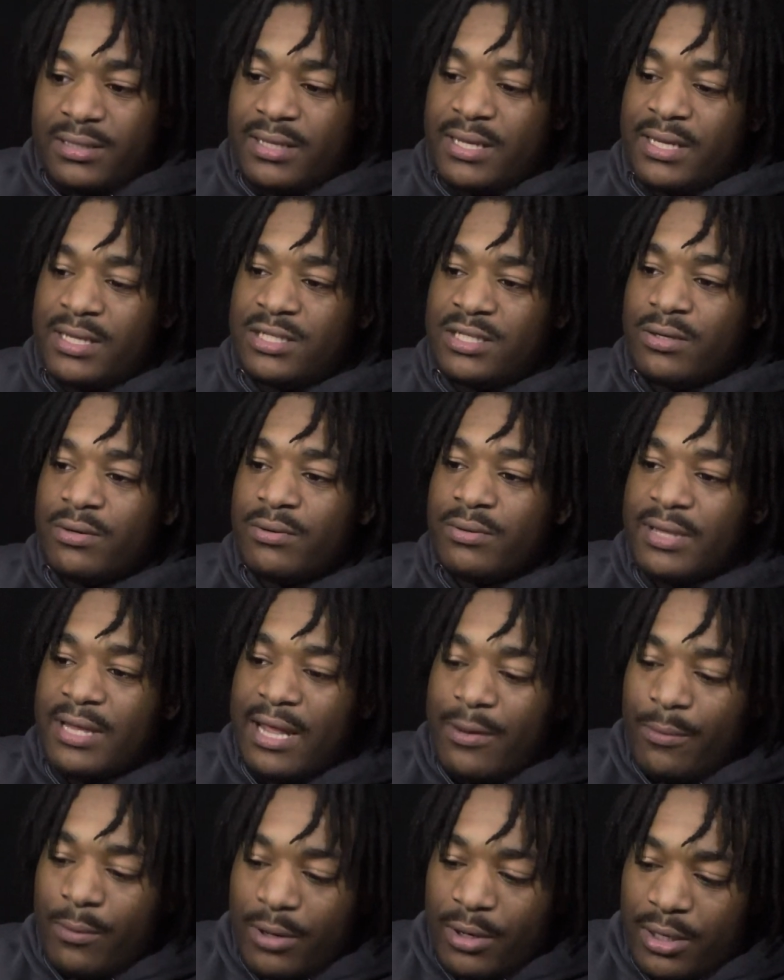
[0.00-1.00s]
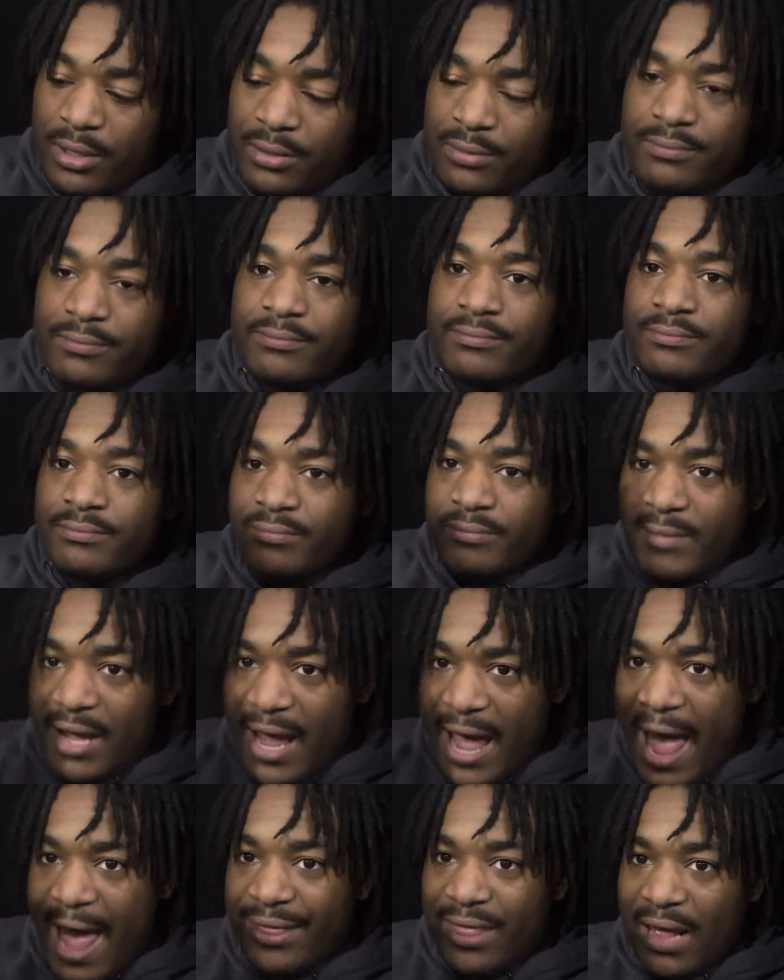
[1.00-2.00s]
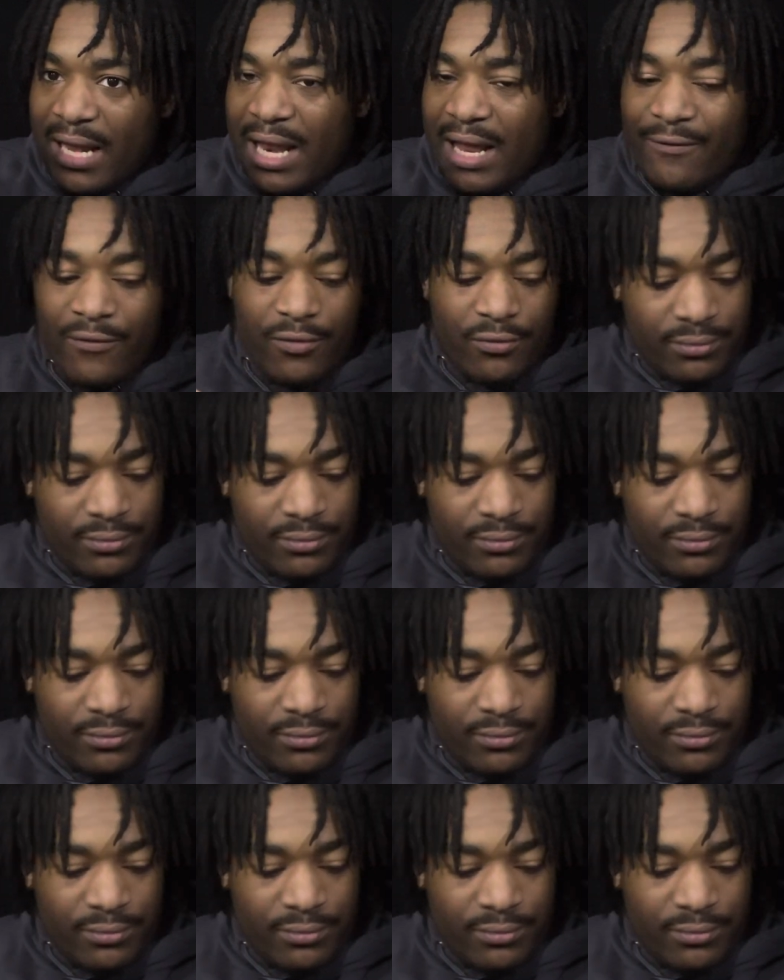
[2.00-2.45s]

so they were at that level.